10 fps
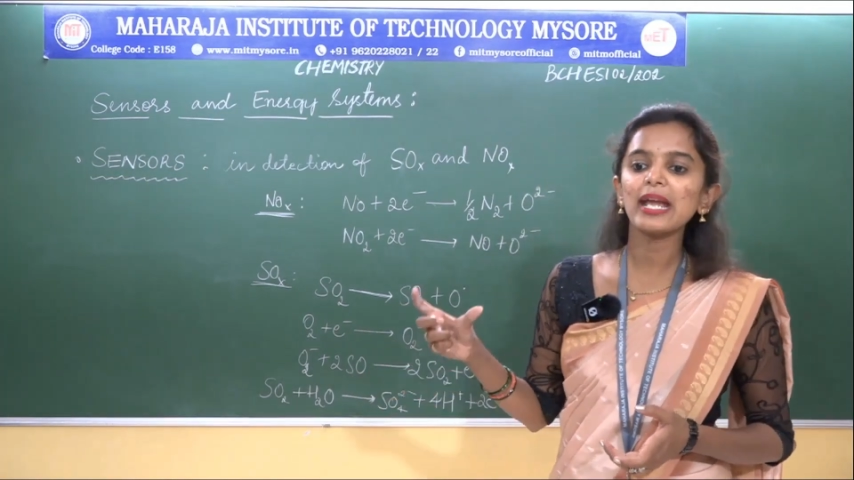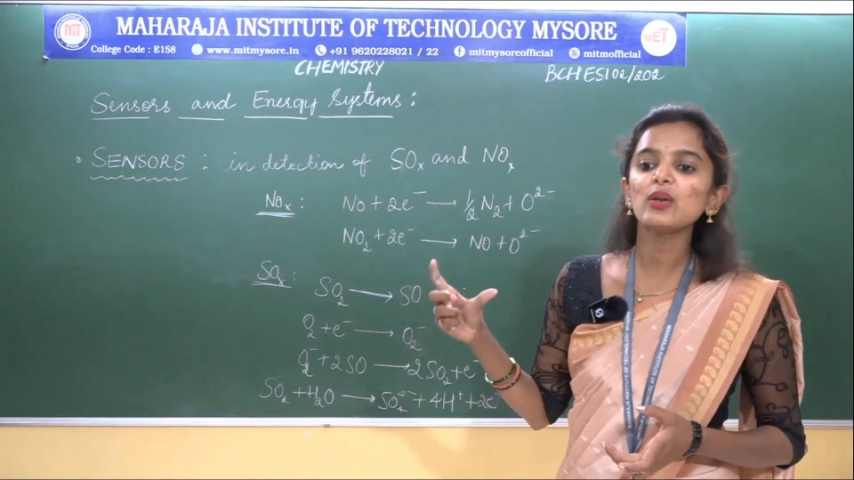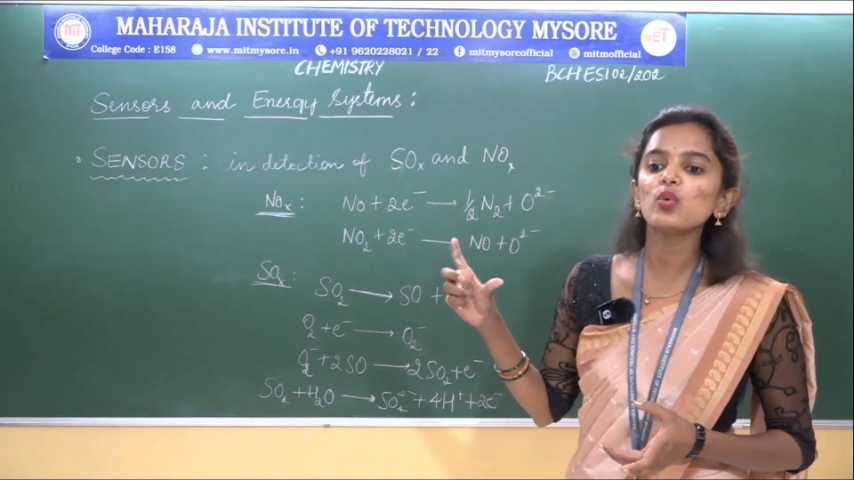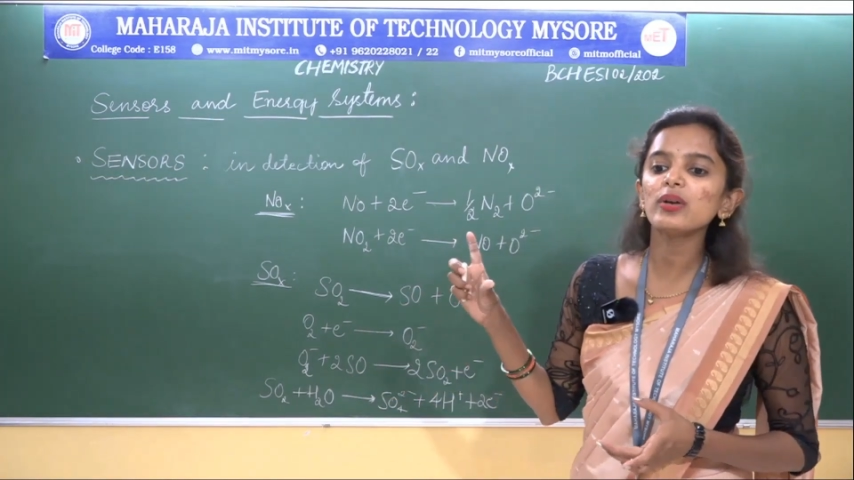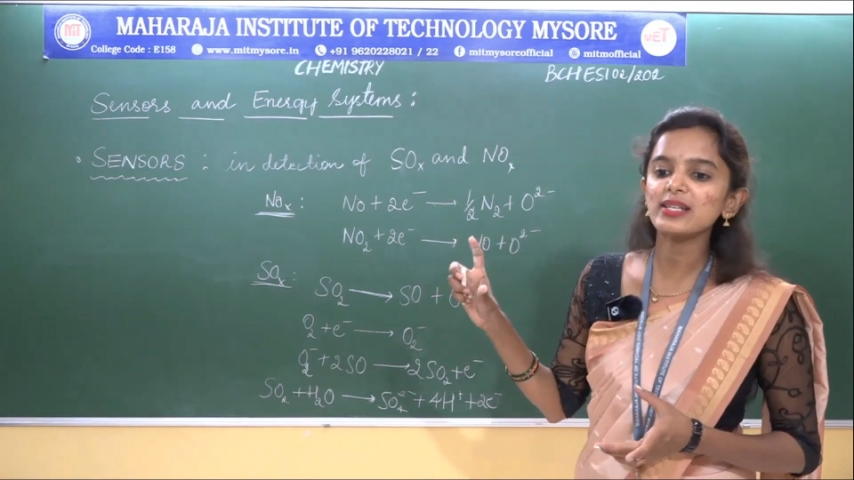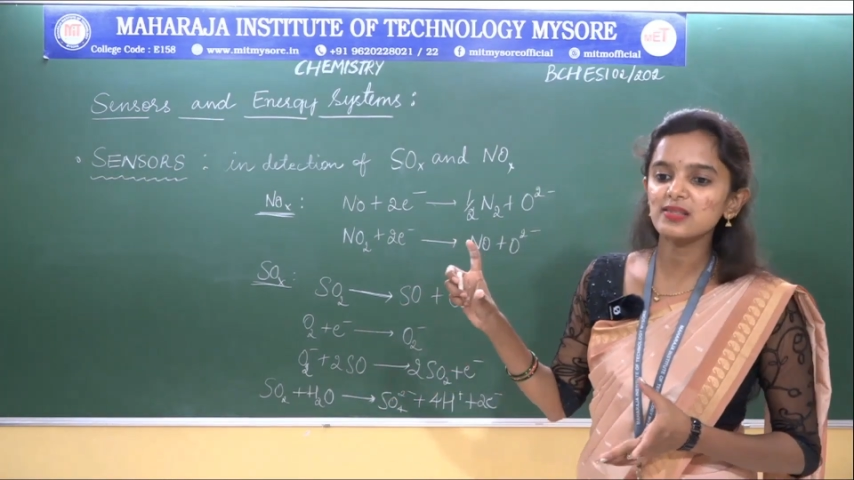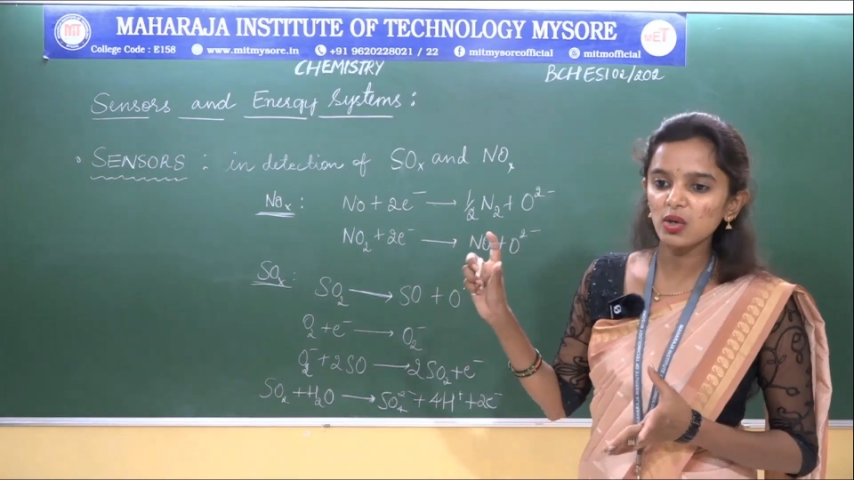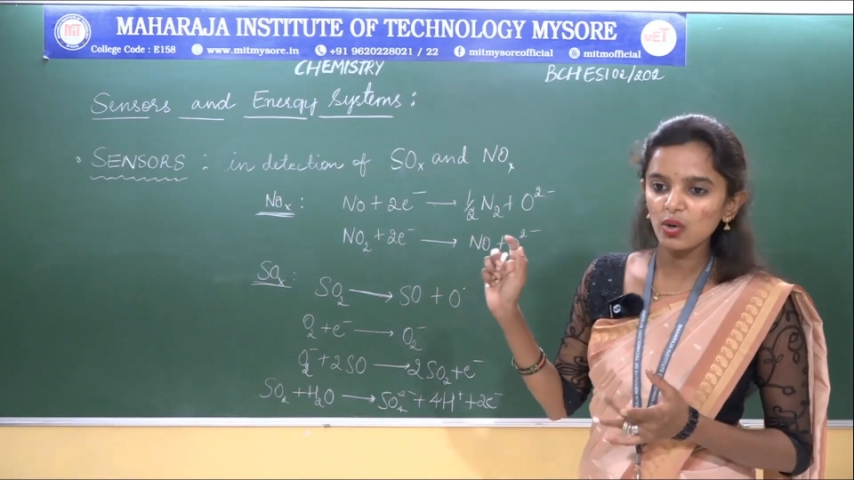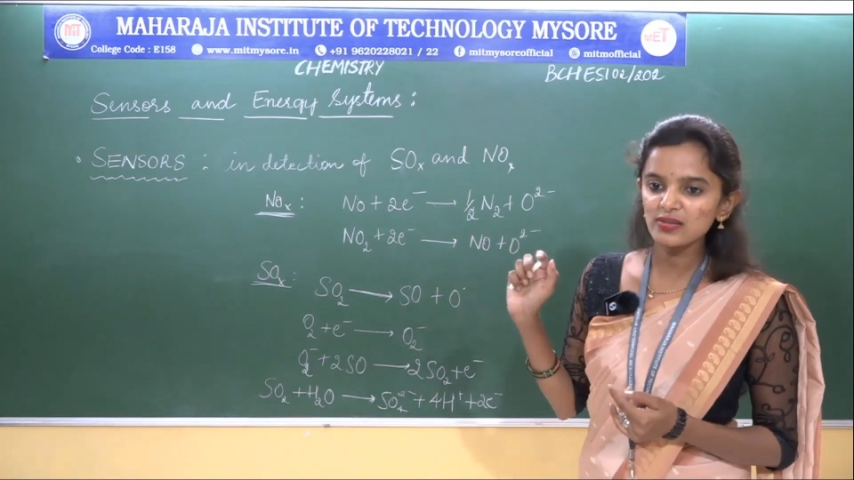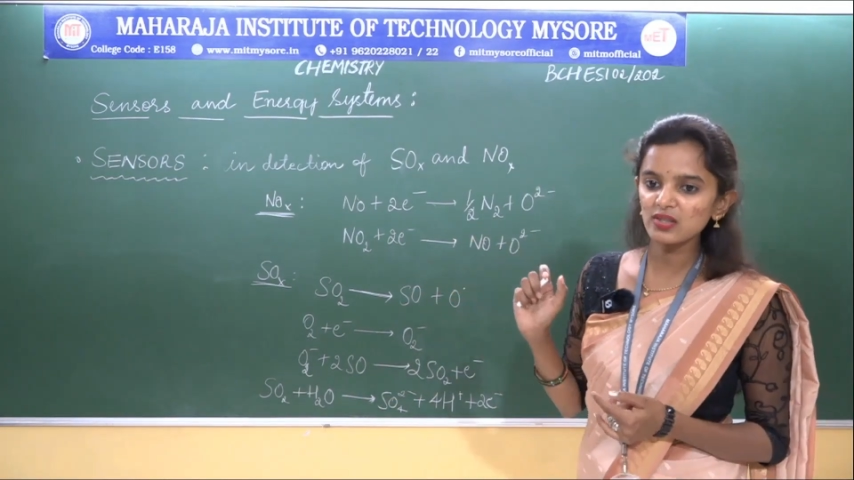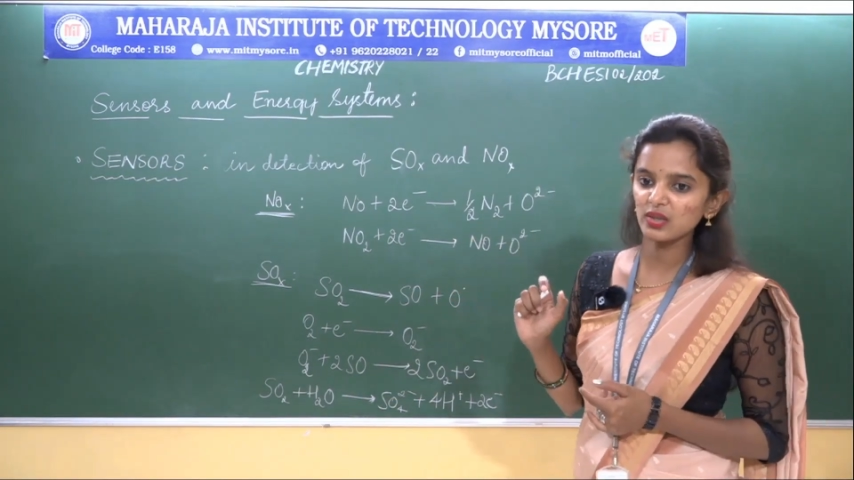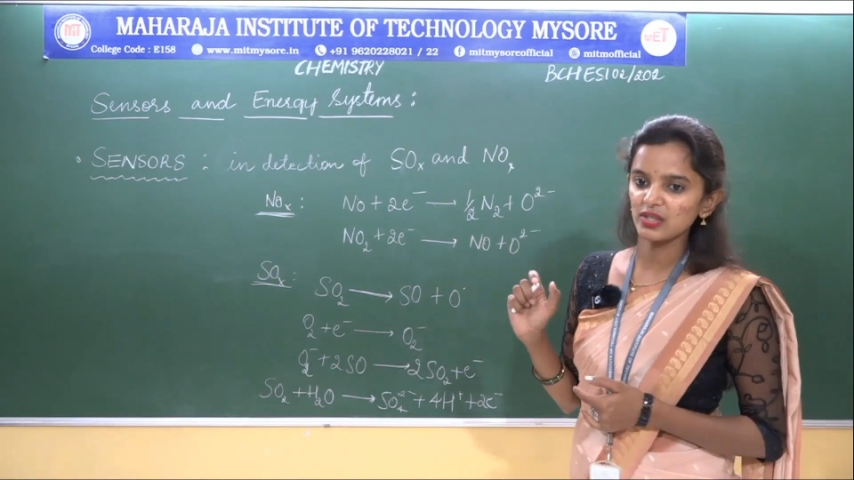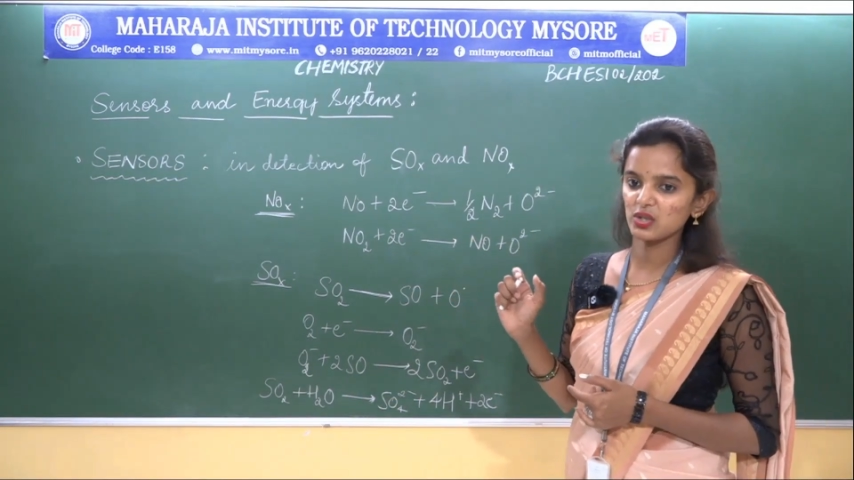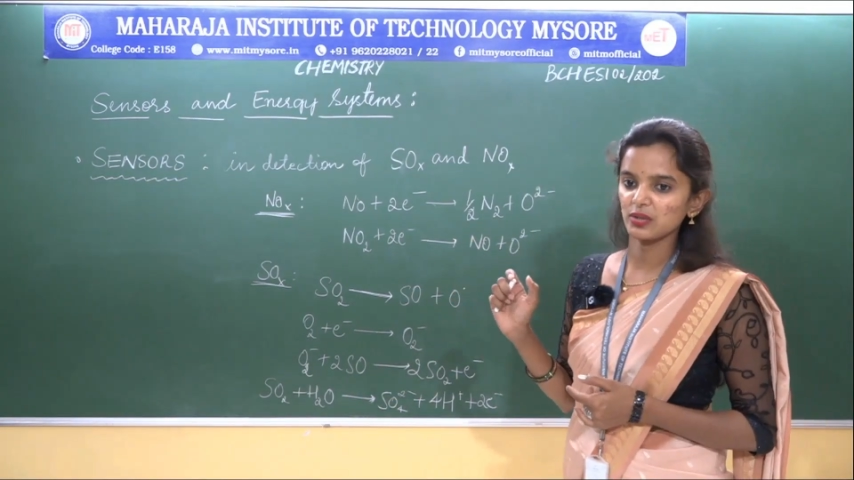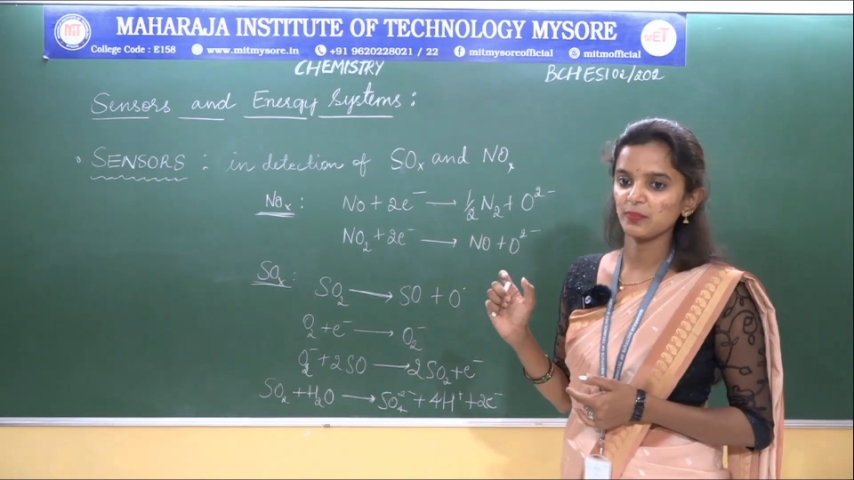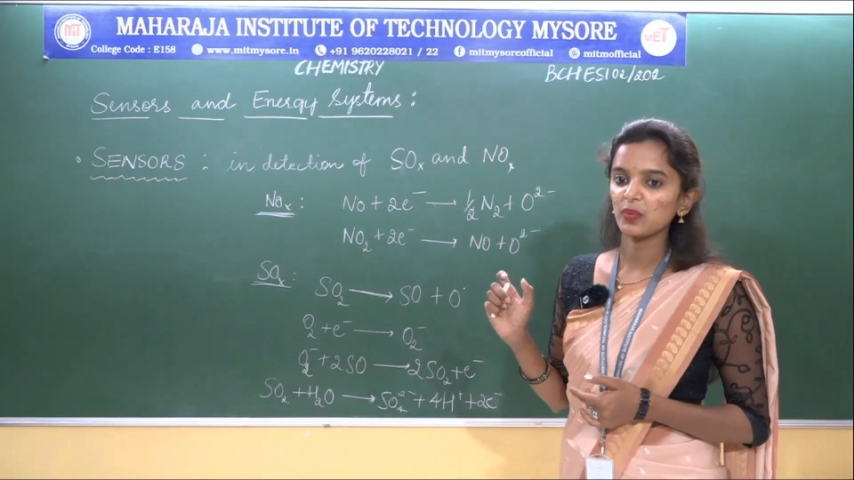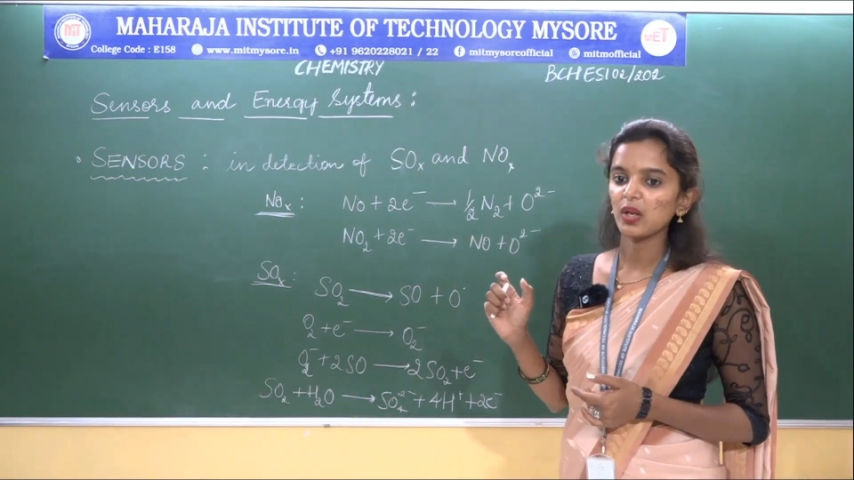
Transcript: NOx concentration.